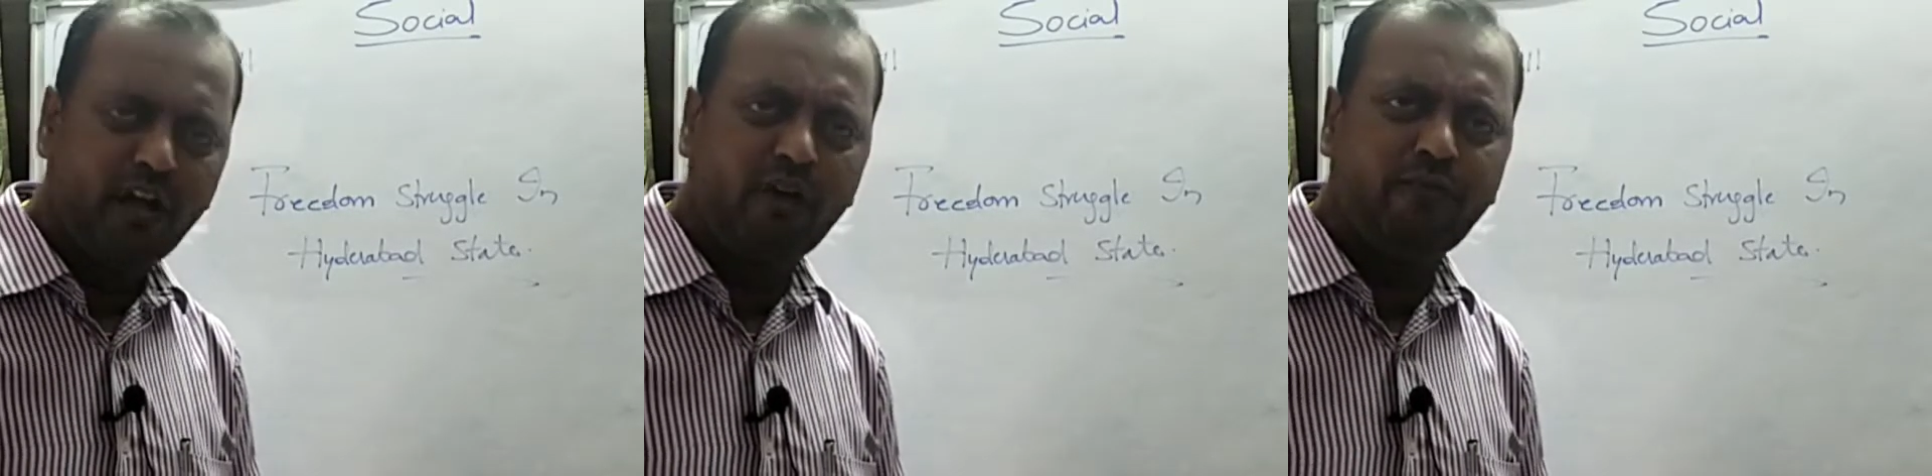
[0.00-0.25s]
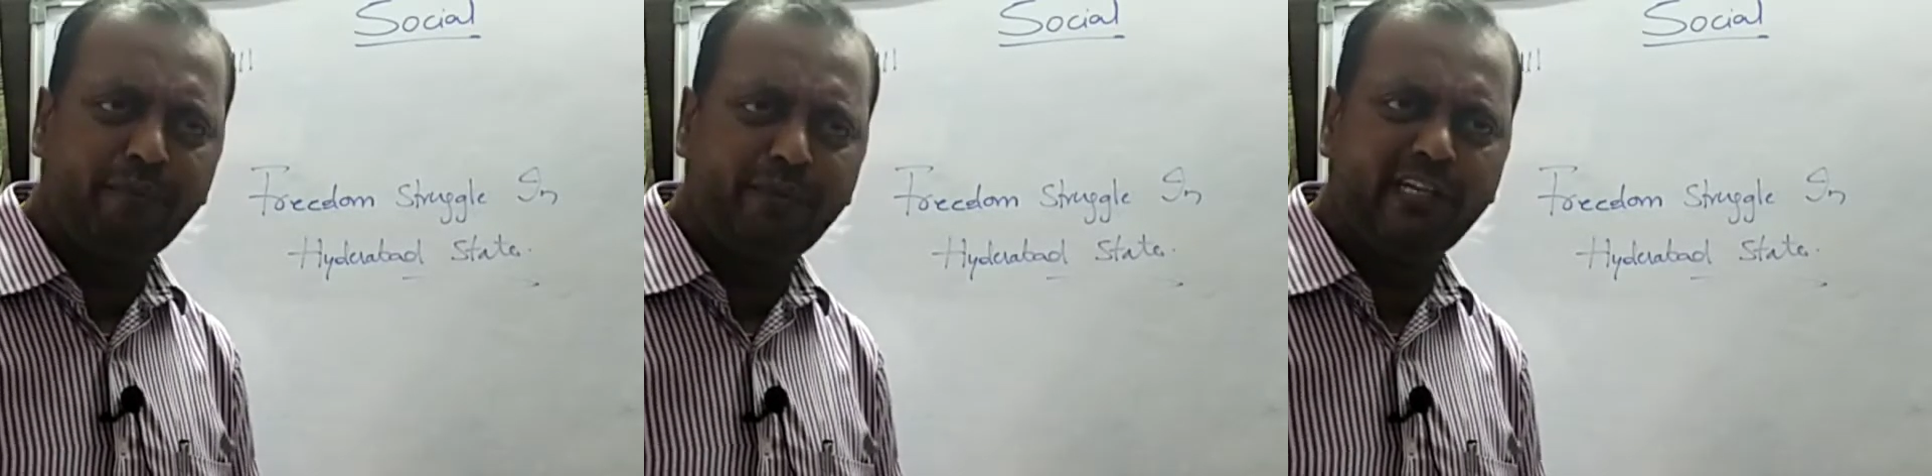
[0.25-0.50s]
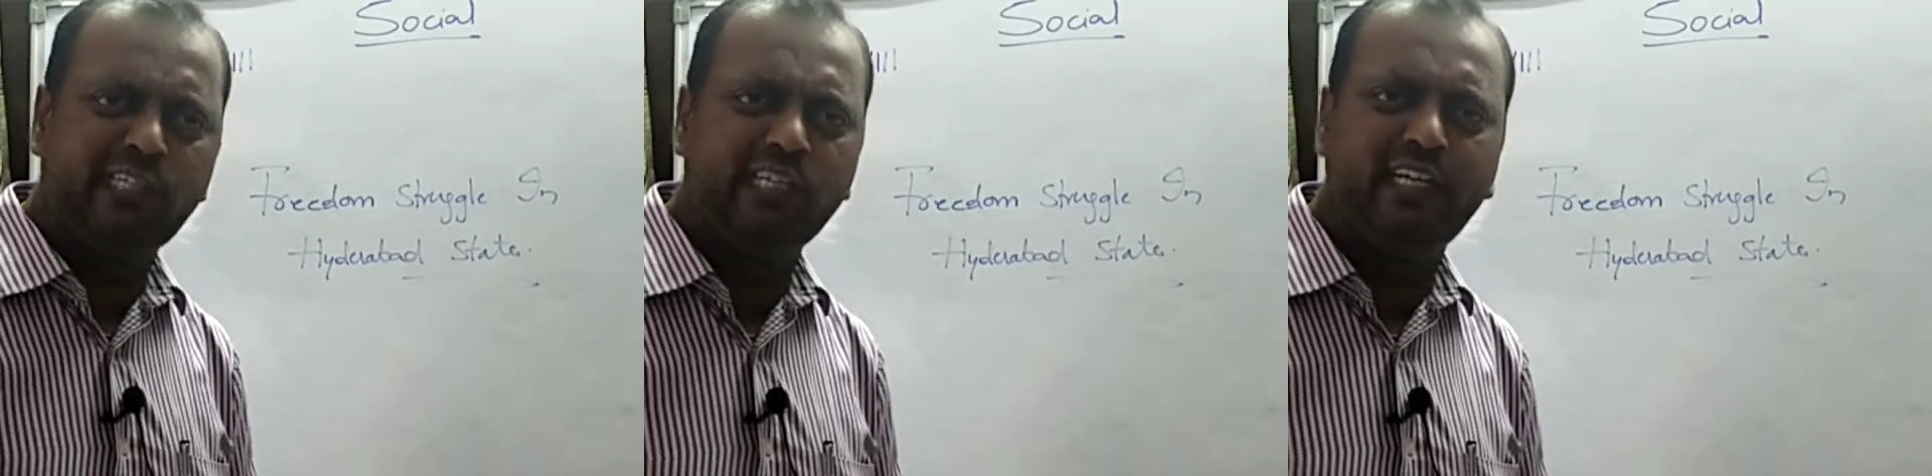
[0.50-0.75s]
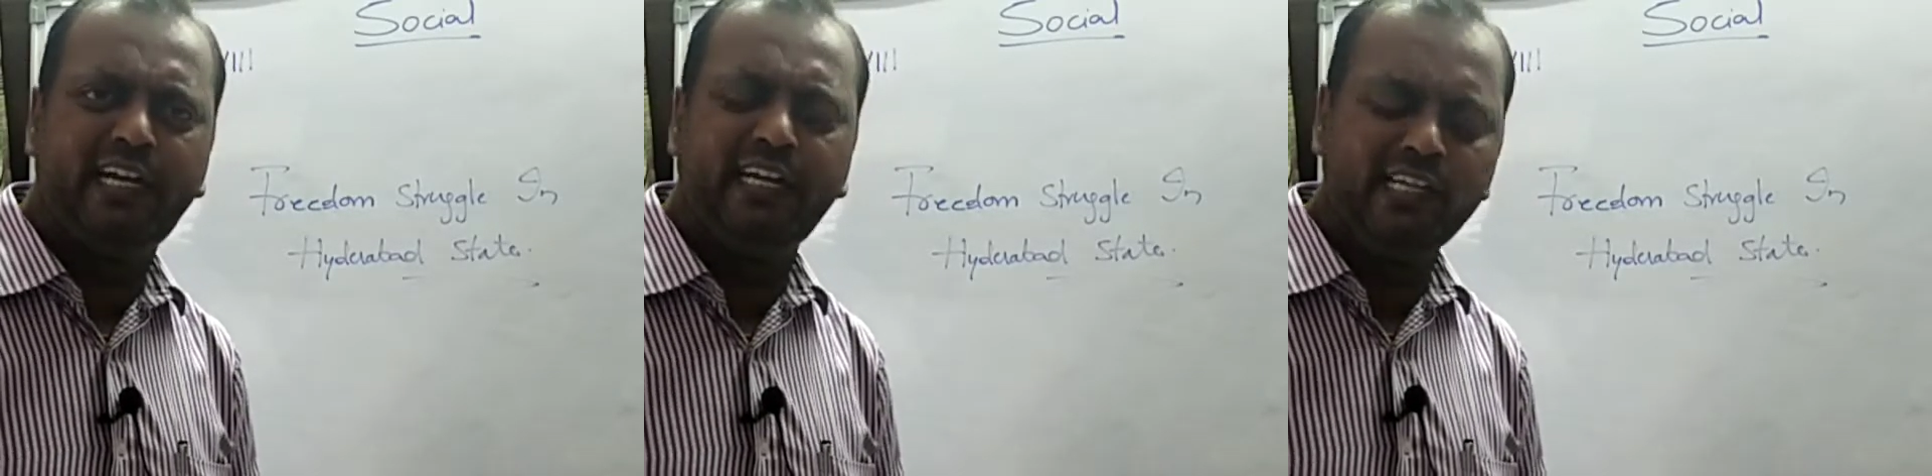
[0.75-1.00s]
of
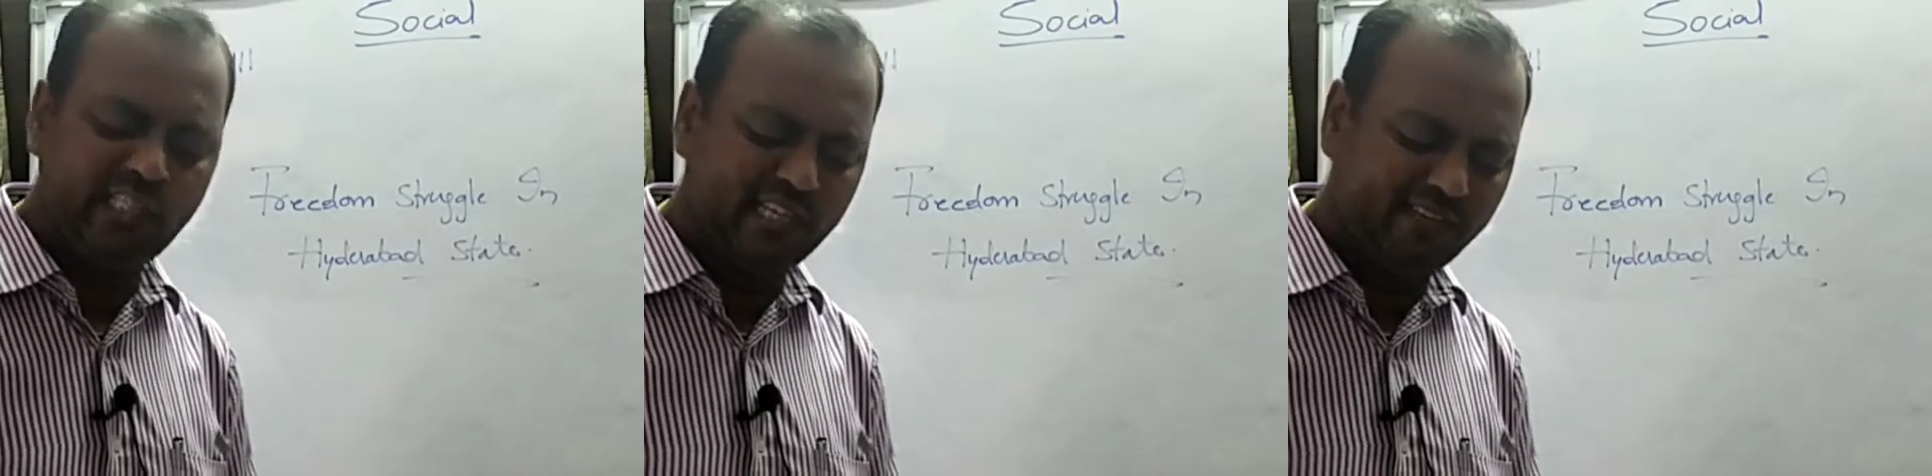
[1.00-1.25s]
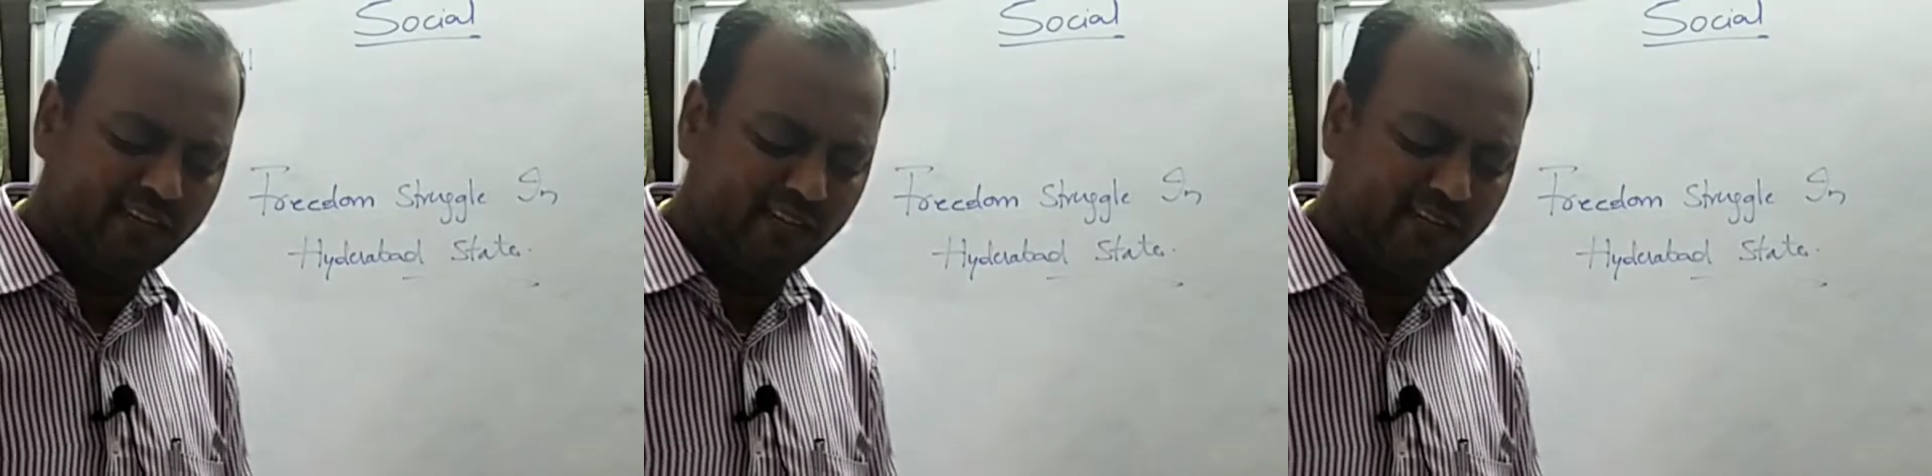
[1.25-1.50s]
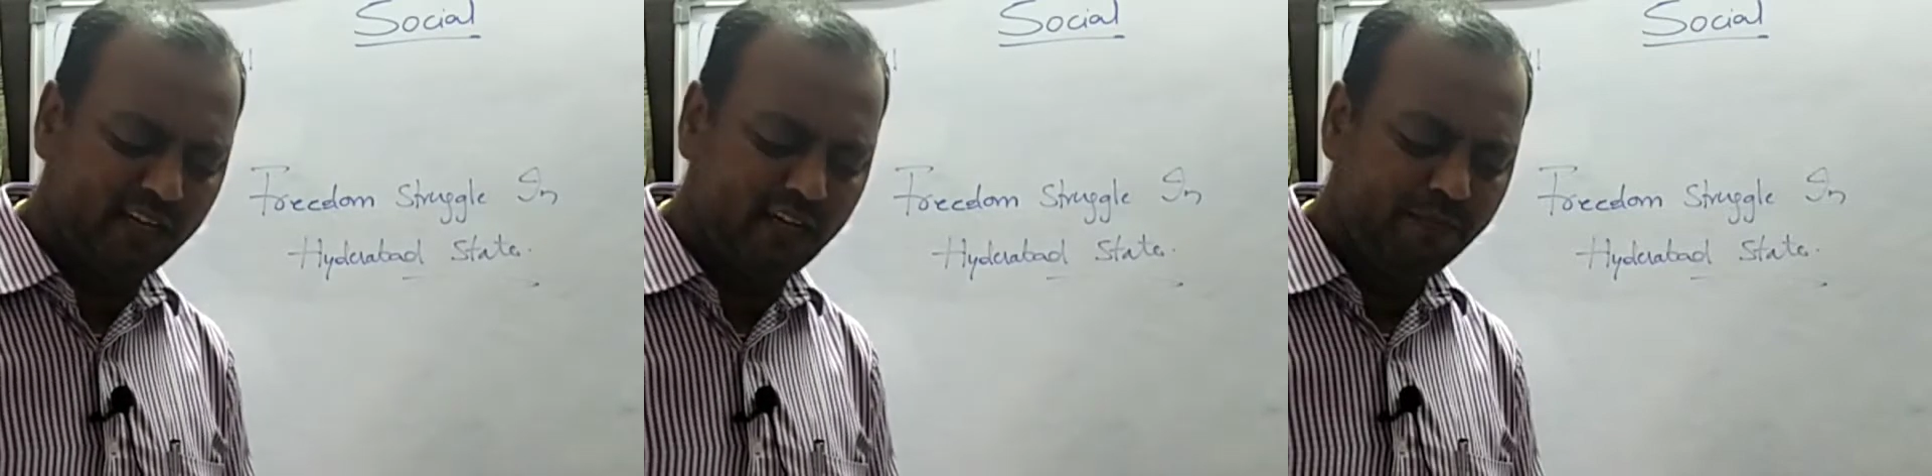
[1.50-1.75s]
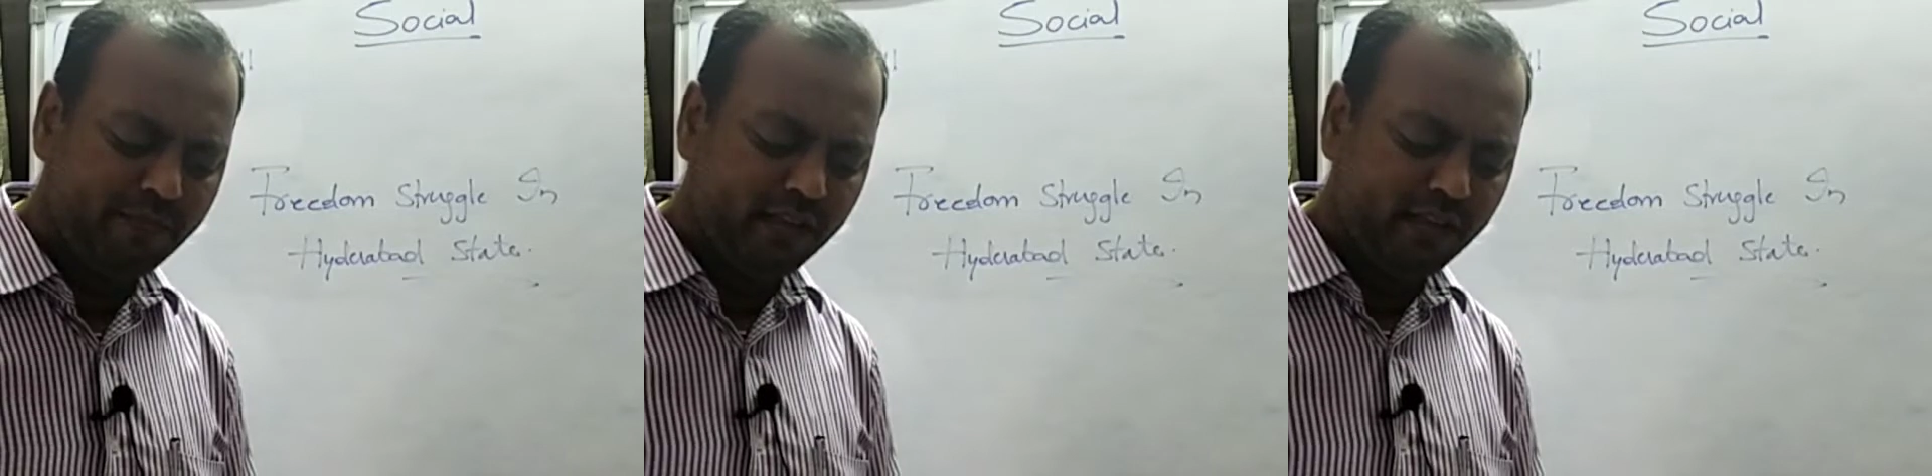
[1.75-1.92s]
oppression and injustice uh,